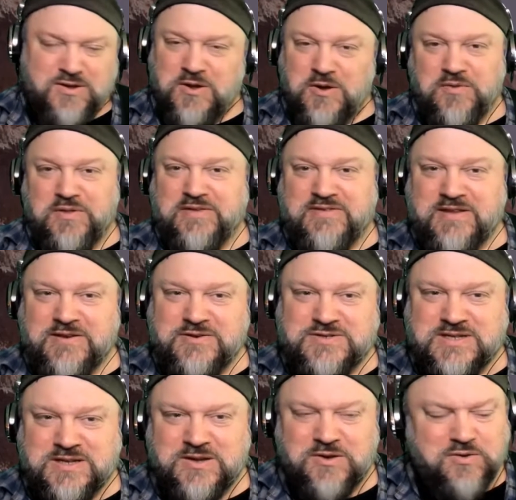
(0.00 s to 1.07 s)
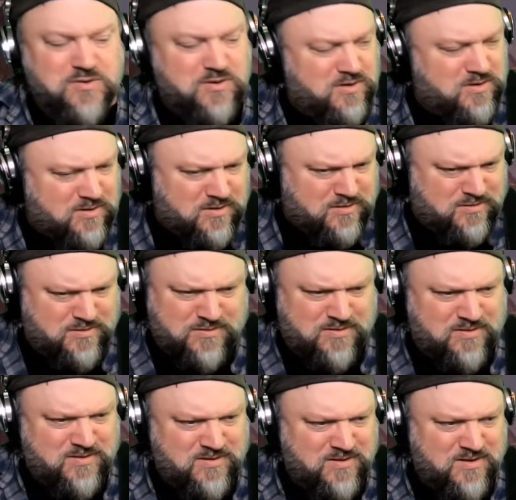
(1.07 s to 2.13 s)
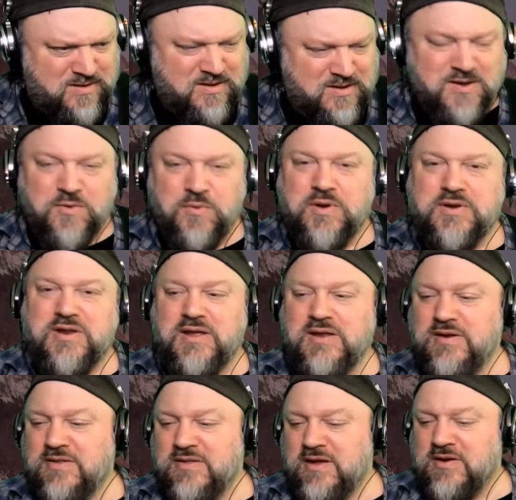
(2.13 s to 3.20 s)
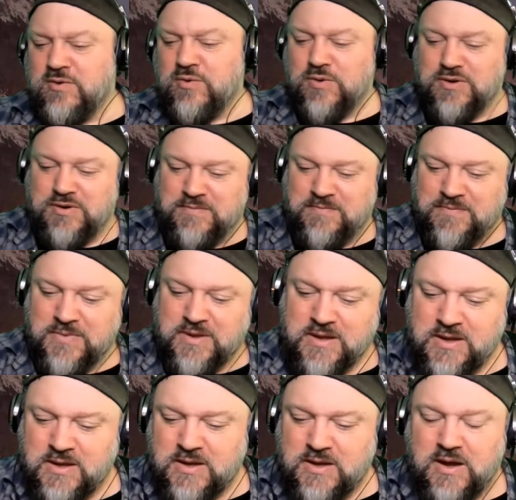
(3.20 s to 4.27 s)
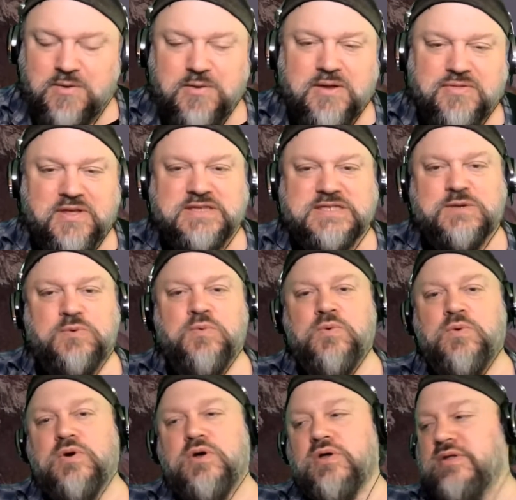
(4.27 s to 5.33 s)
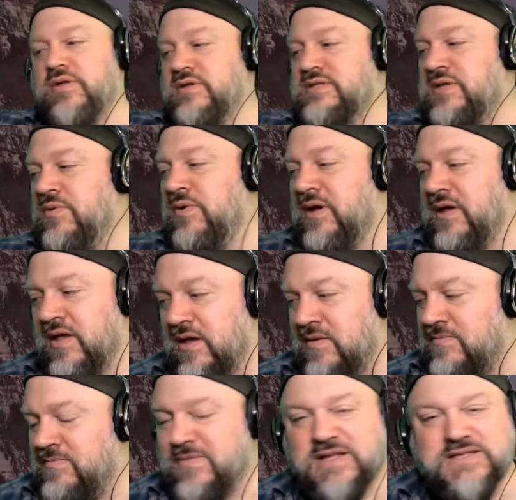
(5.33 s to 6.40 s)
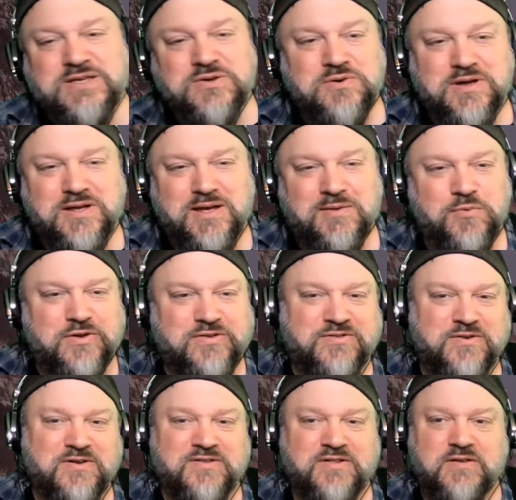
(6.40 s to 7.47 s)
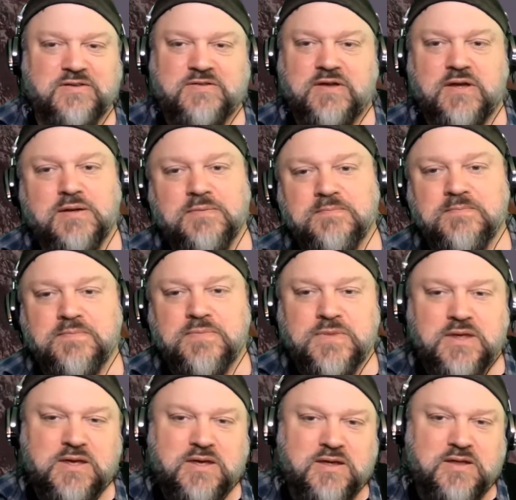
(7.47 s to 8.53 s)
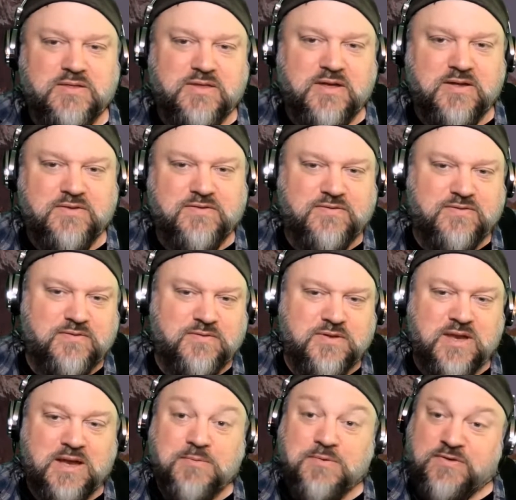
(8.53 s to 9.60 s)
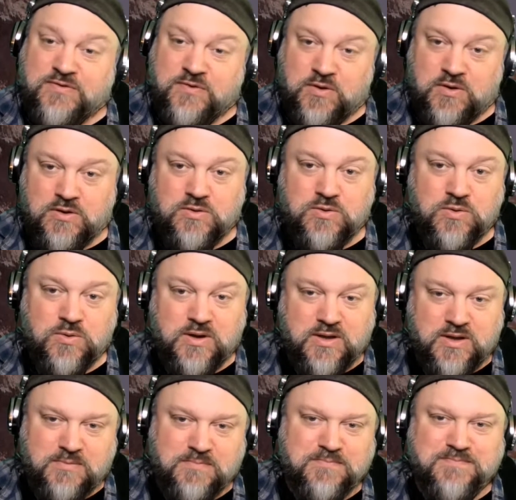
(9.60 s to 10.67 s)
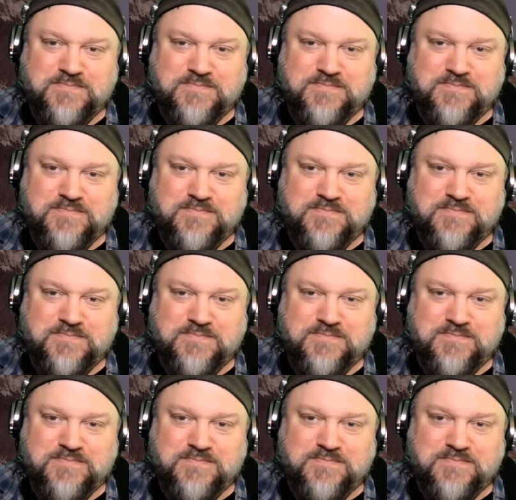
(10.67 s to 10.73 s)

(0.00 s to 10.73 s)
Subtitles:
Oh, that's an interesting note. Why did I end on that chord? All right, that's who I am. That's who I am. What a strange thing to say. That's the name of the song, Who I Am.